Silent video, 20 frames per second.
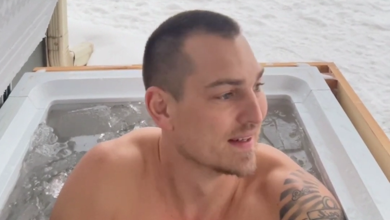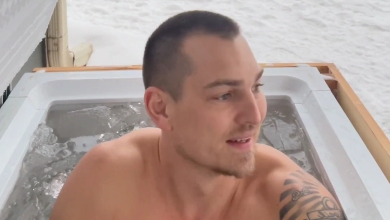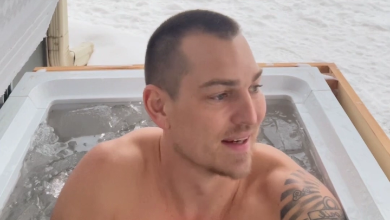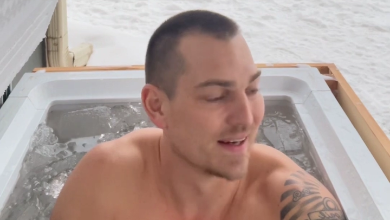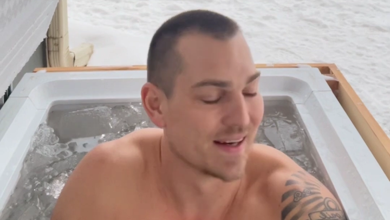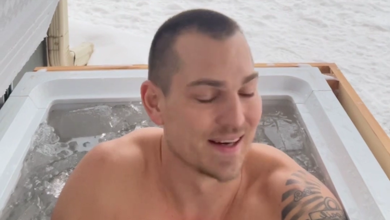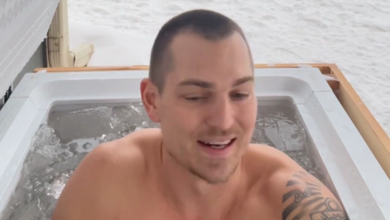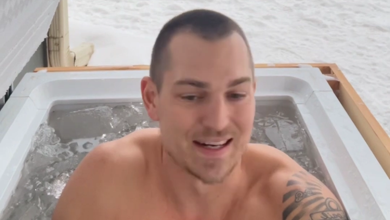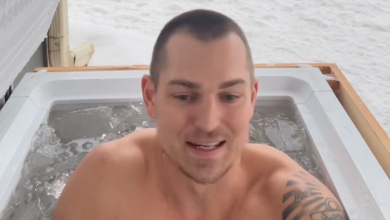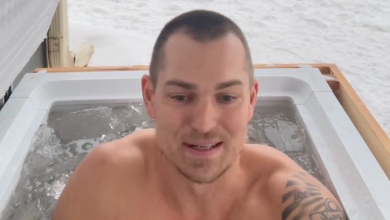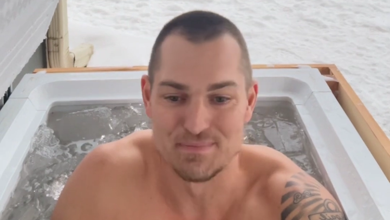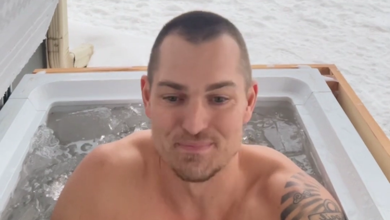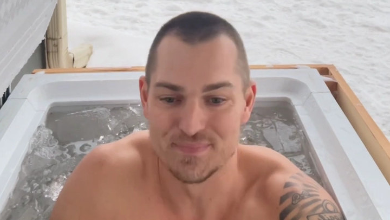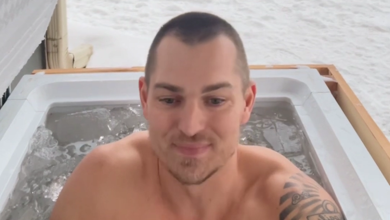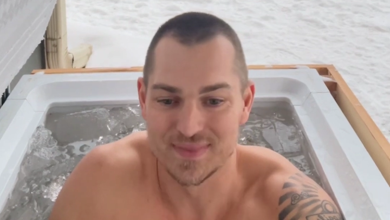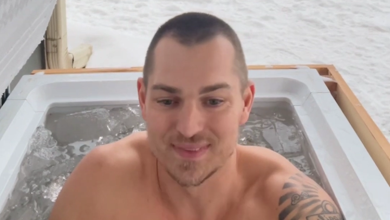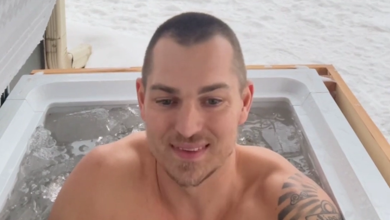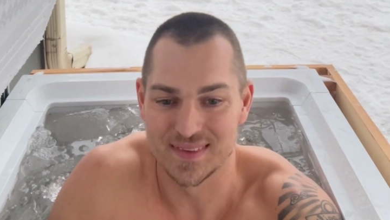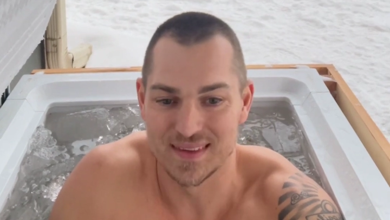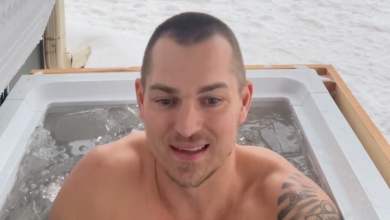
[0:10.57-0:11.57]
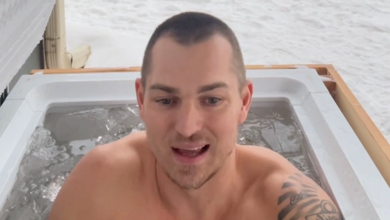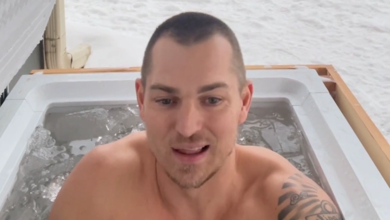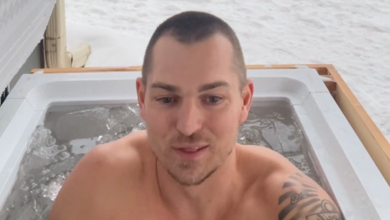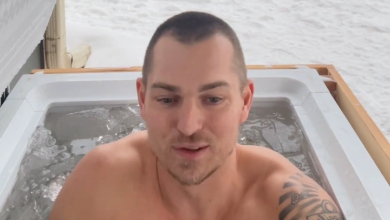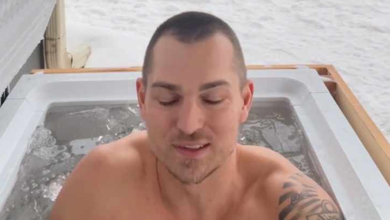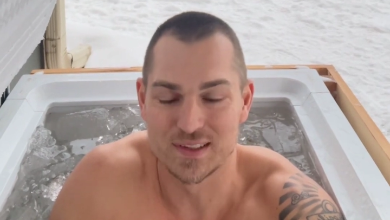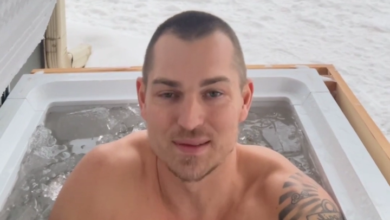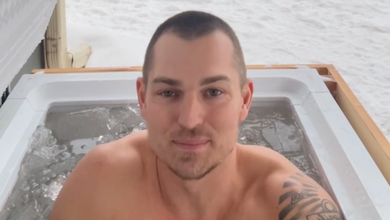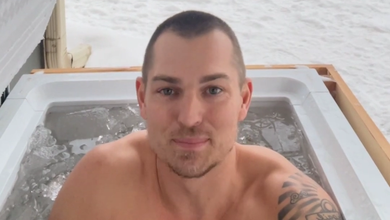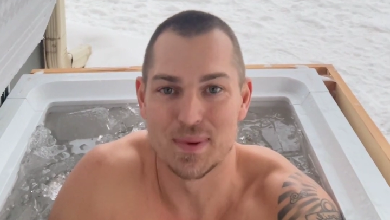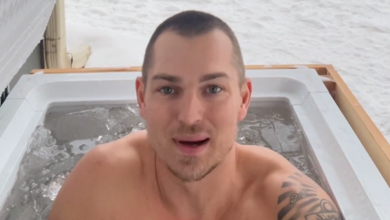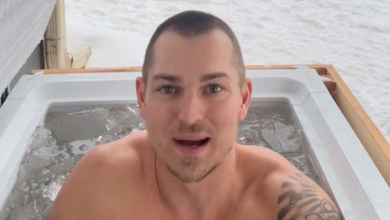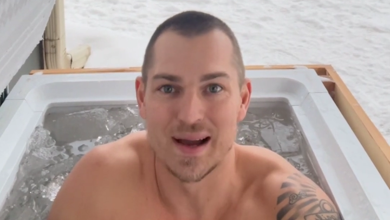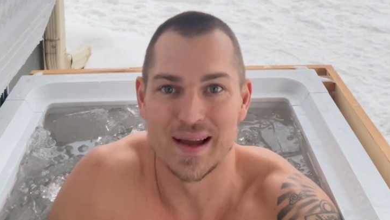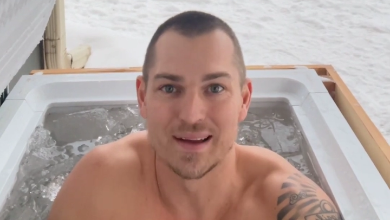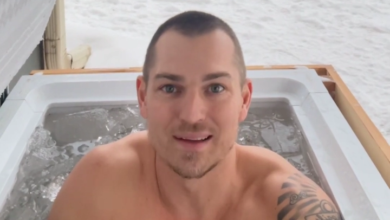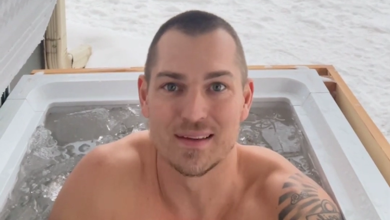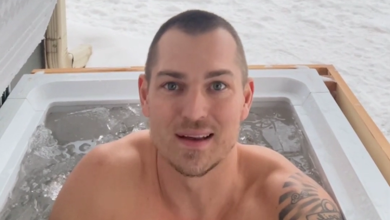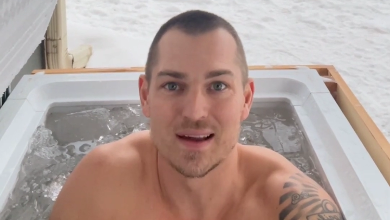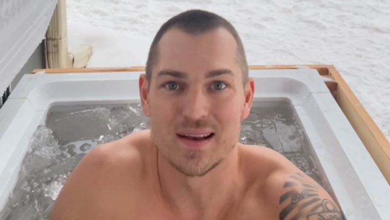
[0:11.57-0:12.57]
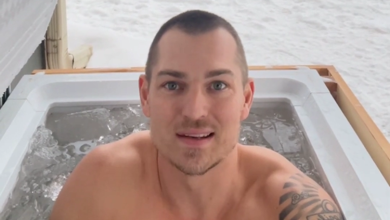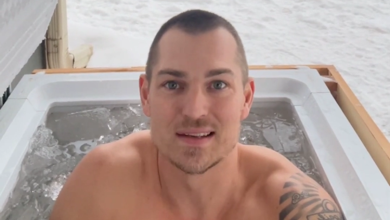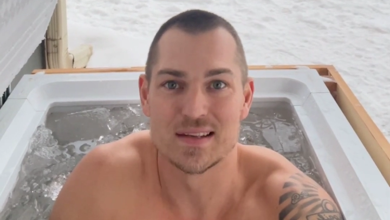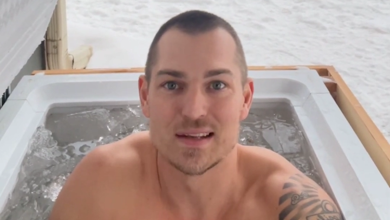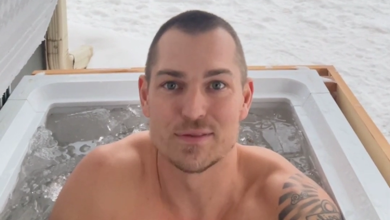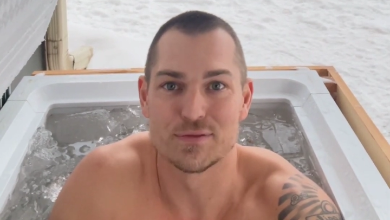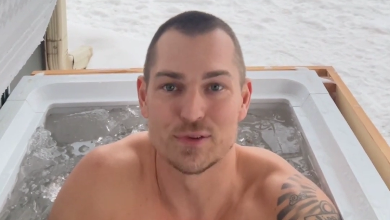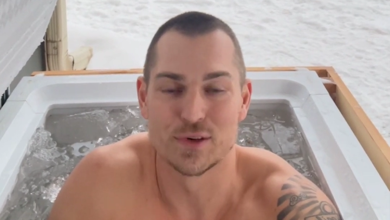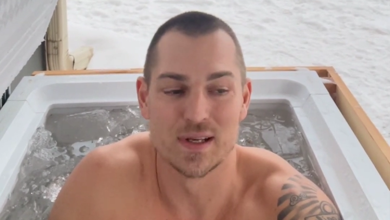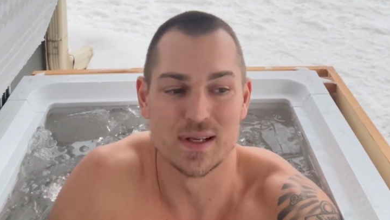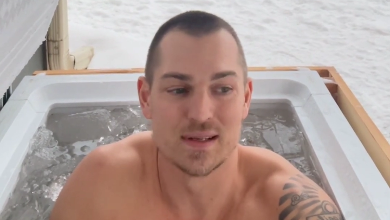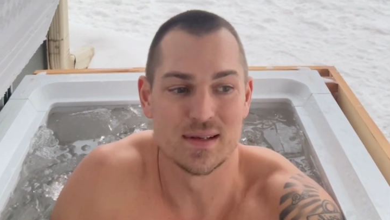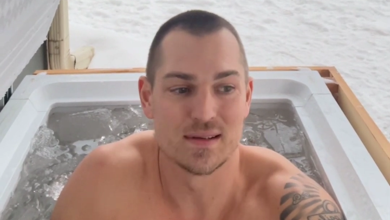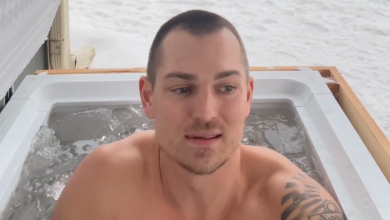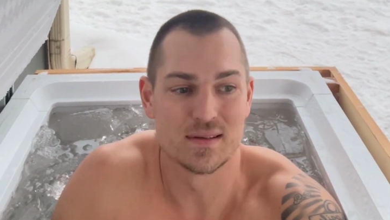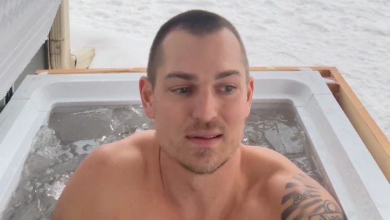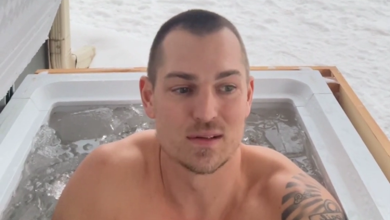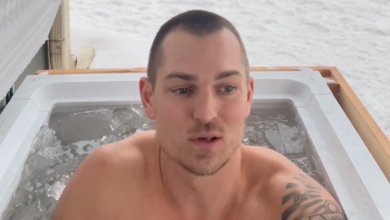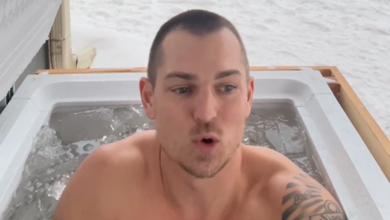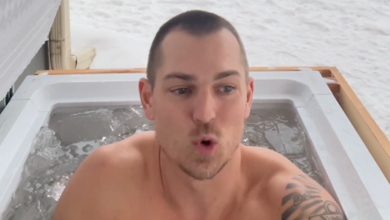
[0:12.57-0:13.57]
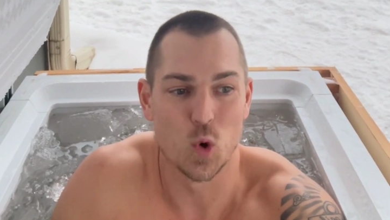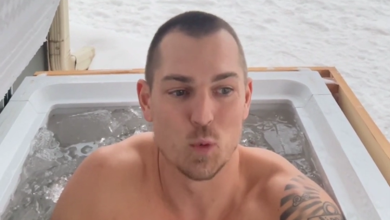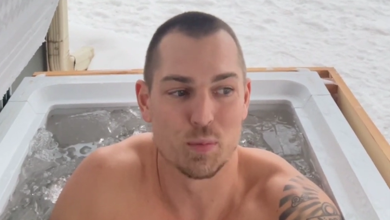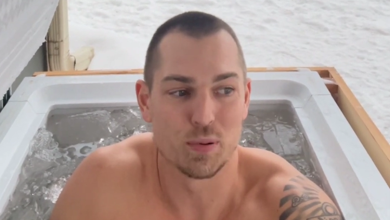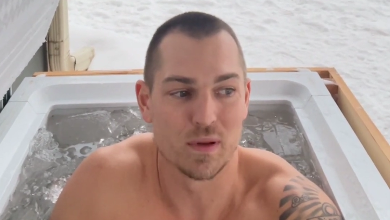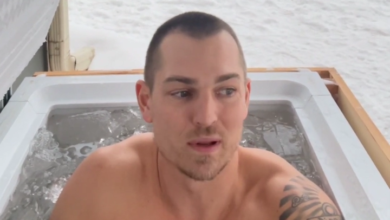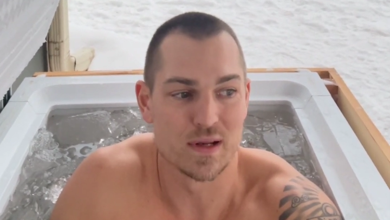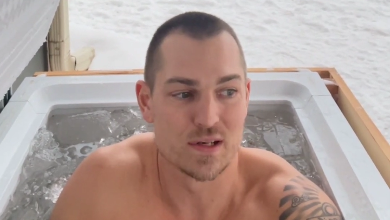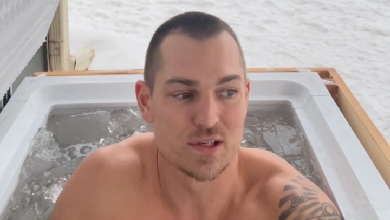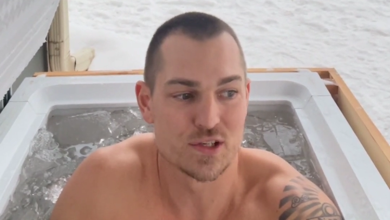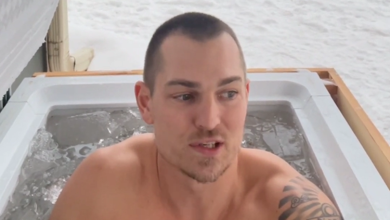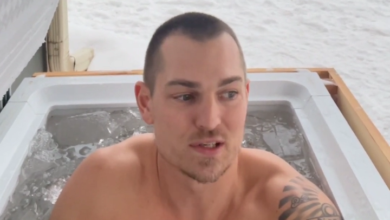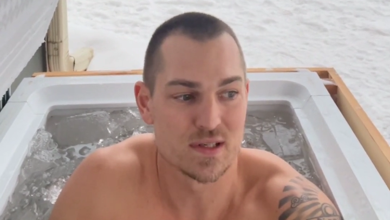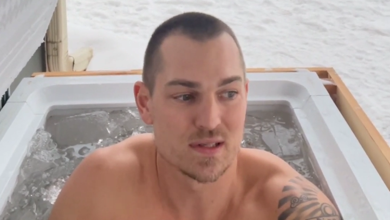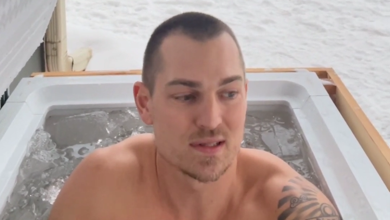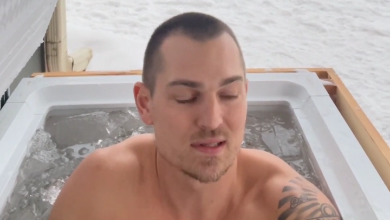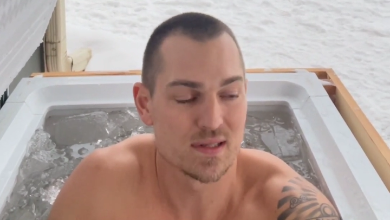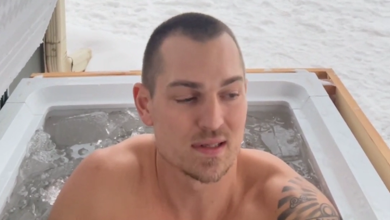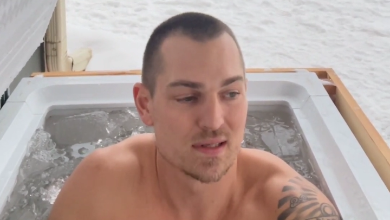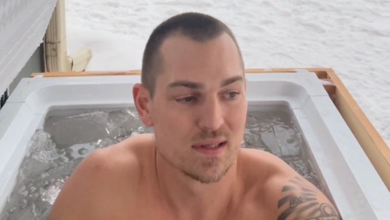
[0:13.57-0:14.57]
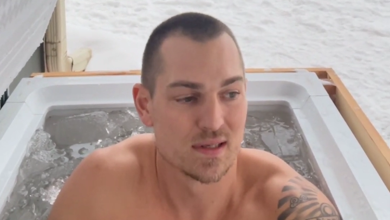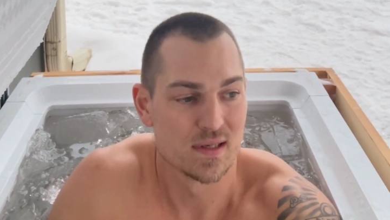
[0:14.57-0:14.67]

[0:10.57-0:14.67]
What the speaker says: I looked at buying a lot of different cold plunges,